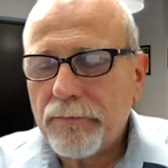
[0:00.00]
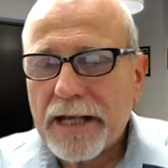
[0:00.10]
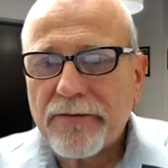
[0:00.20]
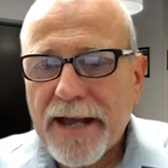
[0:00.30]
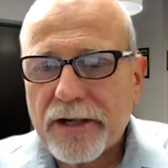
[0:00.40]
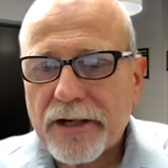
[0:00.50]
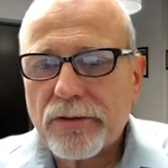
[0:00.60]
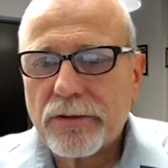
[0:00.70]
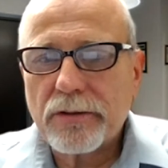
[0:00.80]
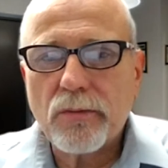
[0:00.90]

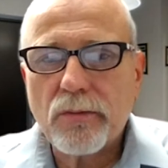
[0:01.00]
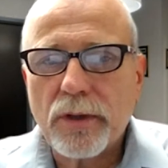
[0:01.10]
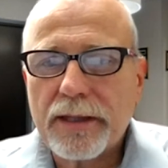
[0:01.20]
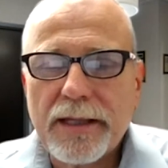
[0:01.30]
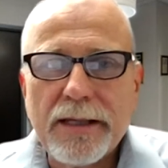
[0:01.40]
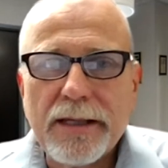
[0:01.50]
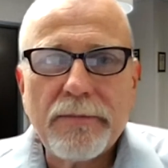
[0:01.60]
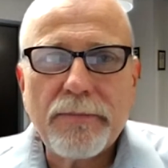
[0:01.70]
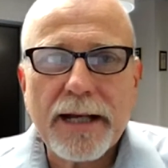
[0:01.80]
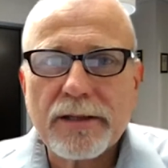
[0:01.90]
manufactured, what
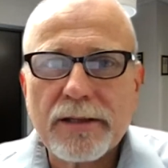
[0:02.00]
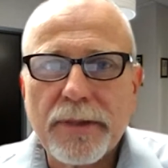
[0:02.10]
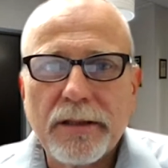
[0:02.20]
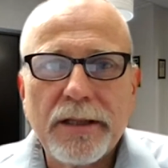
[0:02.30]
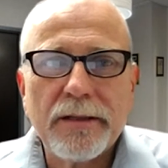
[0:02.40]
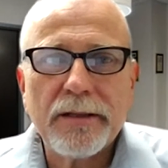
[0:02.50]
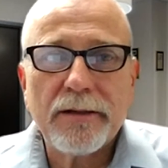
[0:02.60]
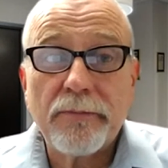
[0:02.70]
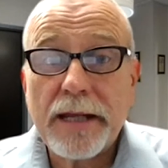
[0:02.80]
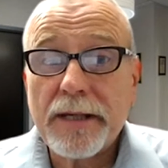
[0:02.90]
the possibility
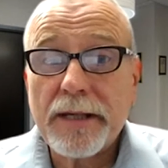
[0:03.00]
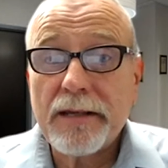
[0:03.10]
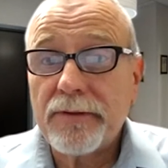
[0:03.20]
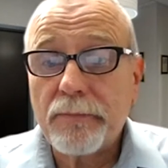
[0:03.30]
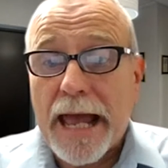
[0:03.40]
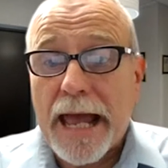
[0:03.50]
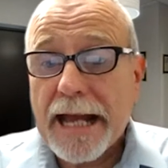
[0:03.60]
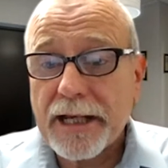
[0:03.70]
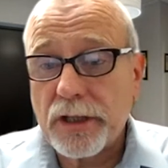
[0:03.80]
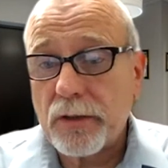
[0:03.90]
of maybe even
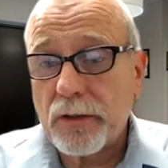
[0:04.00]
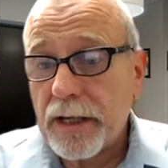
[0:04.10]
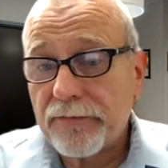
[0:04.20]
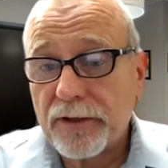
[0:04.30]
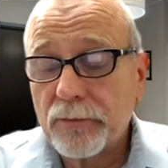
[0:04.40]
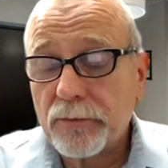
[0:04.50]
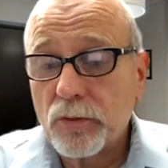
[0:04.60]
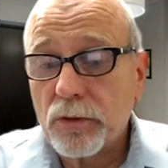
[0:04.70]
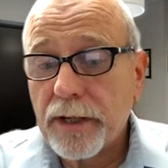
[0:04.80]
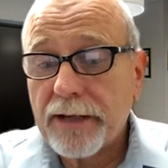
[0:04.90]
packaging. We have some
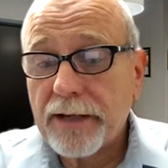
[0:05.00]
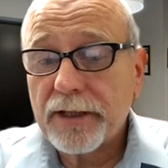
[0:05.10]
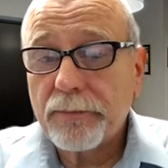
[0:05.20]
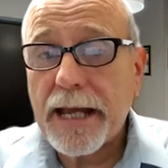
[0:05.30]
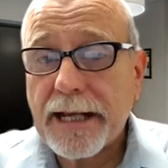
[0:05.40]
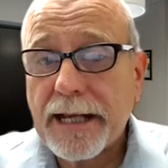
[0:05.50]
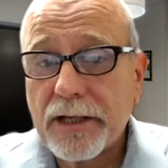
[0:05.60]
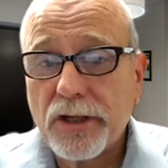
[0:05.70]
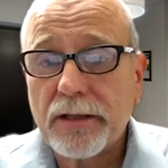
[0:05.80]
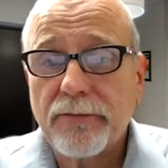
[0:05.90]
to where we have to get
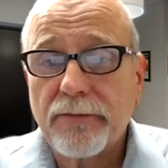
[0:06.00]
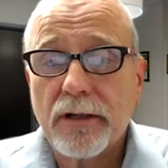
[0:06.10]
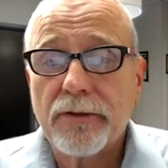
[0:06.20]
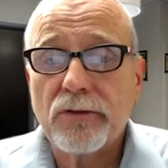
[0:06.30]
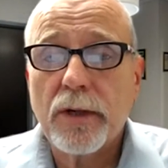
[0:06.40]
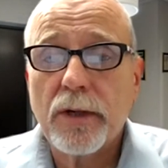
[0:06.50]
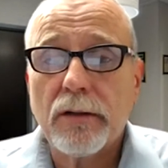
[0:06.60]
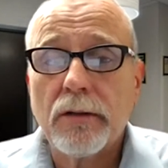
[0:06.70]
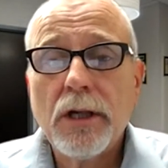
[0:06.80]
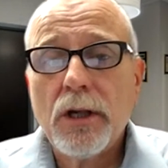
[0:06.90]
packaging involved as
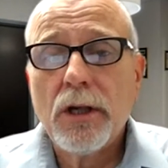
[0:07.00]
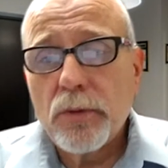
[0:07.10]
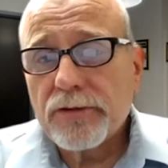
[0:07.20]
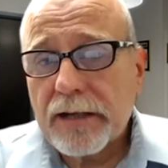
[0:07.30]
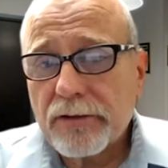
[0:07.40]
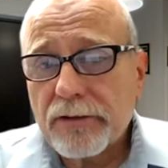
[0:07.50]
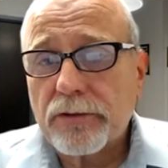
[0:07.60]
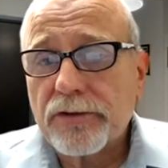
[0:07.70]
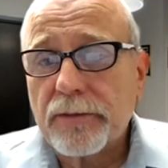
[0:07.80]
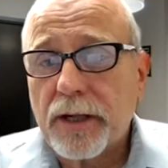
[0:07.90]
well. We use
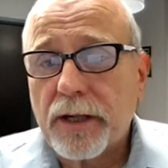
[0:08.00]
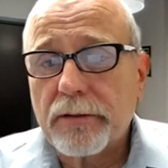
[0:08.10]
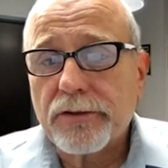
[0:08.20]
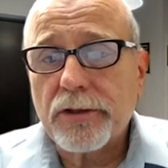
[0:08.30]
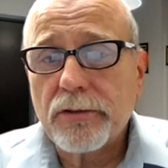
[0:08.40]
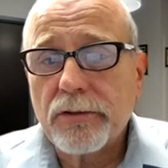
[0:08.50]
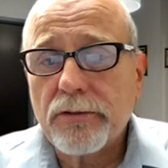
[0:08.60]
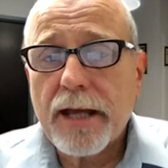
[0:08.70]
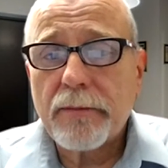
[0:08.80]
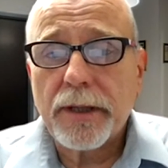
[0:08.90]
outsourcing partners to
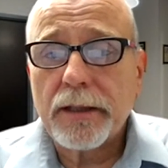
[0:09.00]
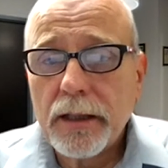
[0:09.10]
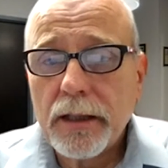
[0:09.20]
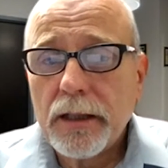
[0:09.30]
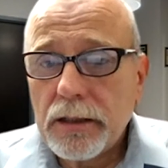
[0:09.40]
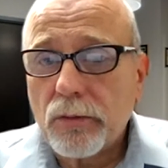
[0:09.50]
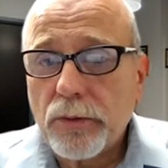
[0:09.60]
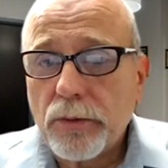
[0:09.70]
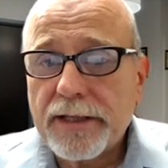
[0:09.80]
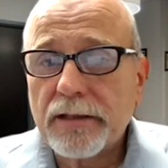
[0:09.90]
do that, but
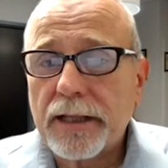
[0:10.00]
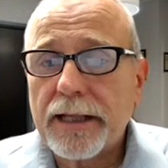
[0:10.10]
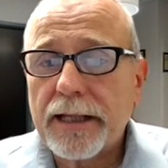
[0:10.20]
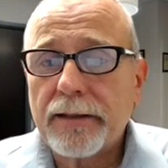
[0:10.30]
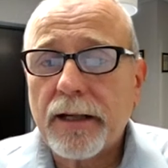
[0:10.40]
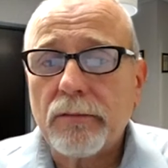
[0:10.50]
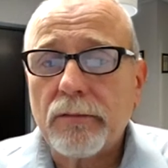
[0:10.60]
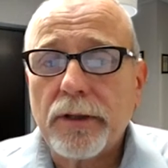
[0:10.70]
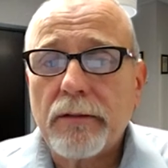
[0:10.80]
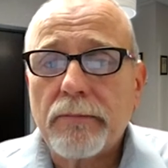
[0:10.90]
we get it
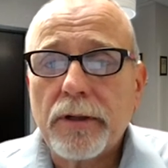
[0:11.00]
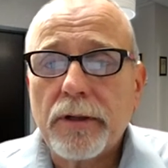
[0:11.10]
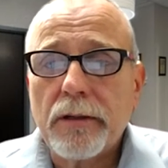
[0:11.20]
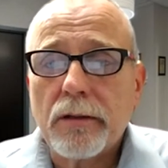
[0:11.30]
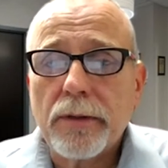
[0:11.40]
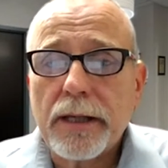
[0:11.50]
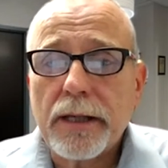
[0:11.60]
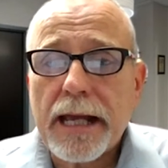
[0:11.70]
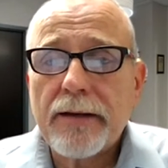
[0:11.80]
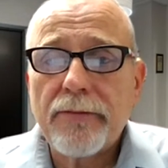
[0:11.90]
done.
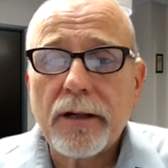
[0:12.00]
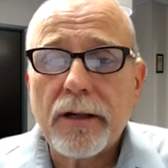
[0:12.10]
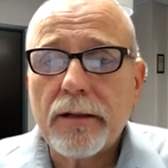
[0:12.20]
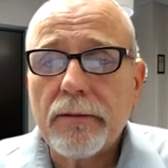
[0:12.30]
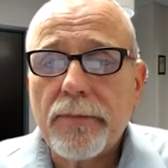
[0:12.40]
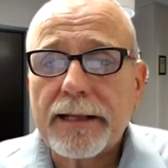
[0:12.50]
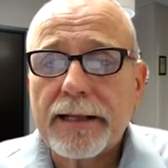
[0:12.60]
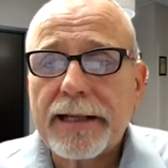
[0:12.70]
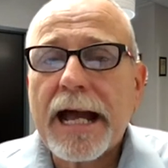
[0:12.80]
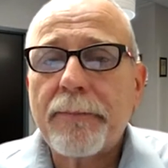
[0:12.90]
We have
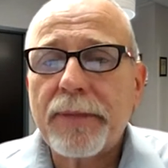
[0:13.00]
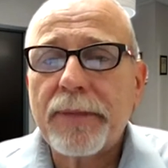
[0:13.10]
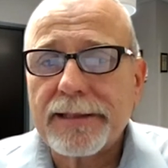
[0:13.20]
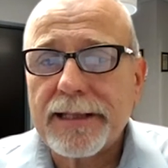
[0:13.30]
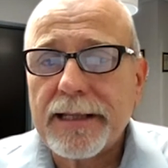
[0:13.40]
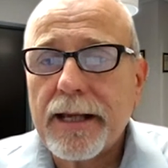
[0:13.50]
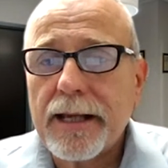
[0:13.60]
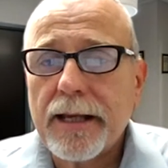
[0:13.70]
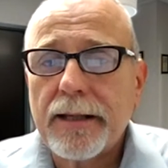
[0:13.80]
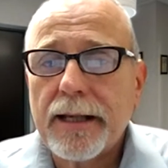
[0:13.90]
that
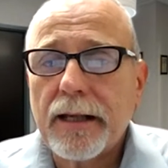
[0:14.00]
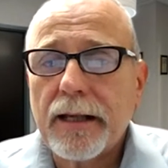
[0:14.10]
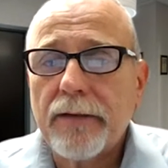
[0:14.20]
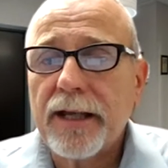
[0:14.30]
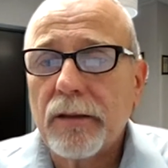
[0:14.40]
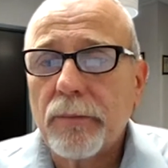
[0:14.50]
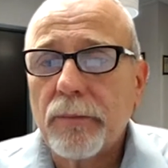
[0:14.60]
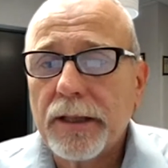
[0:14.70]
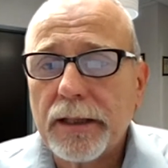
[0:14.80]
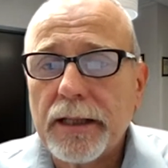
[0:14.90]
competency and that
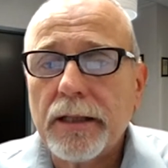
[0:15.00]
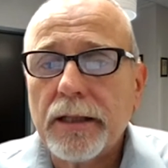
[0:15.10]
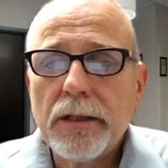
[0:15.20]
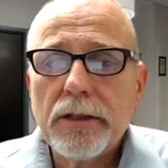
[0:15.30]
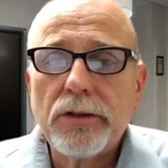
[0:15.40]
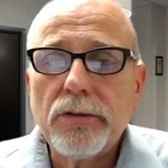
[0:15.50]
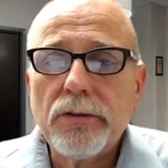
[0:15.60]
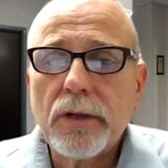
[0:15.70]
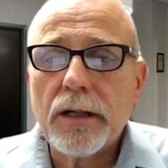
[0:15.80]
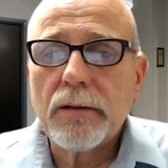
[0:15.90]
availability
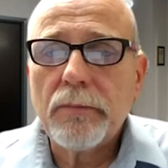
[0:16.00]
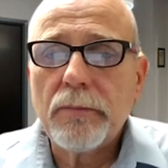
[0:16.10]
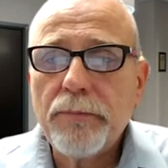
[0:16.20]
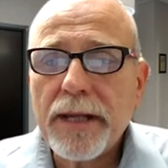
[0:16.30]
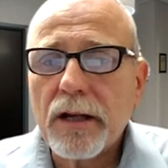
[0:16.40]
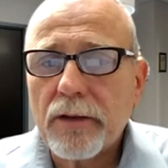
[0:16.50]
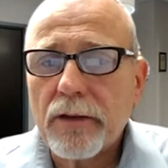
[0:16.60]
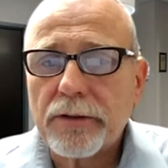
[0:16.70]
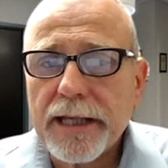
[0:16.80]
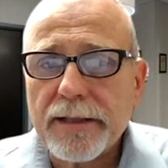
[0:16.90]
to meet
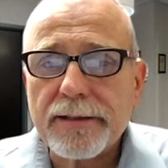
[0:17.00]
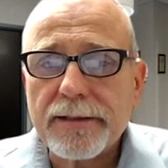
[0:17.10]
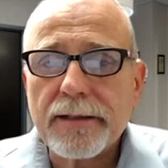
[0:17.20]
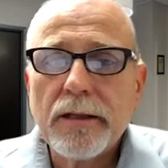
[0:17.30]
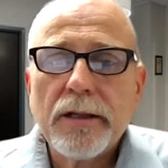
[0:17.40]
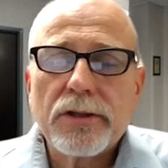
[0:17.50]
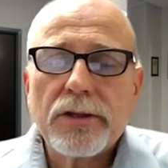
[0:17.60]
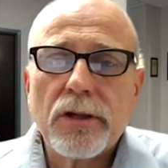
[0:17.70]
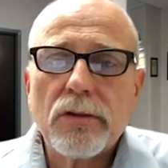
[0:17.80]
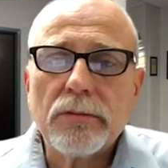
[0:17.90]
all their needs.
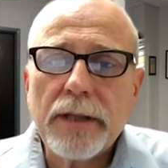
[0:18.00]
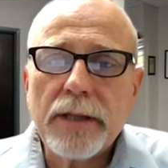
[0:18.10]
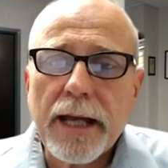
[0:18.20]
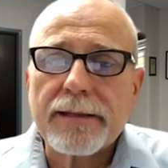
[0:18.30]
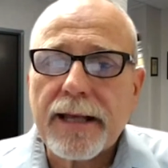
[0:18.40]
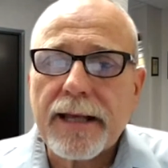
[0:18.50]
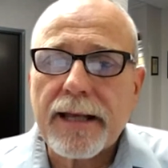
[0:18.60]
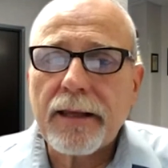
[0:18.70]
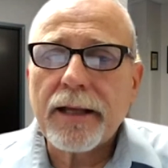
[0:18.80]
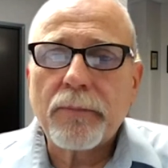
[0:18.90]
So yes, I
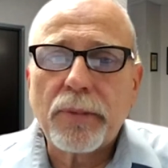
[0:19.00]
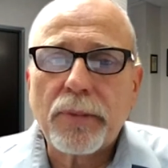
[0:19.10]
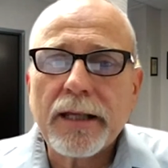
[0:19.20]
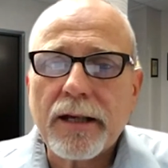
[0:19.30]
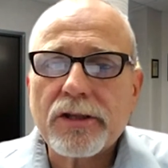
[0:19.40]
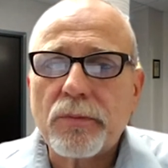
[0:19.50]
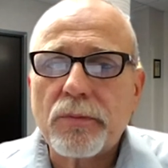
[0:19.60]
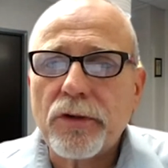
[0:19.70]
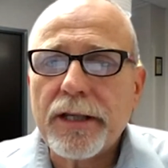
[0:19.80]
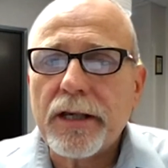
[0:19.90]
like bringing the
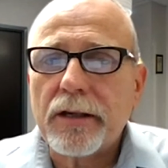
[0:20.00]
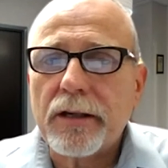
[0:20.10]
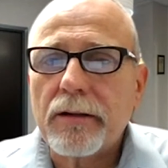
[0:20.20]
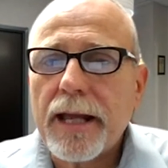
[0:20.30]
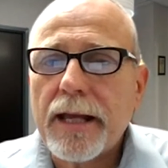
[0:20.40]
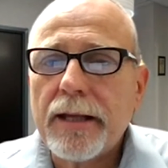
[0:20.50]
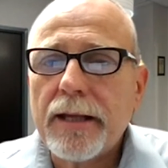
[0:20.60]
customer in here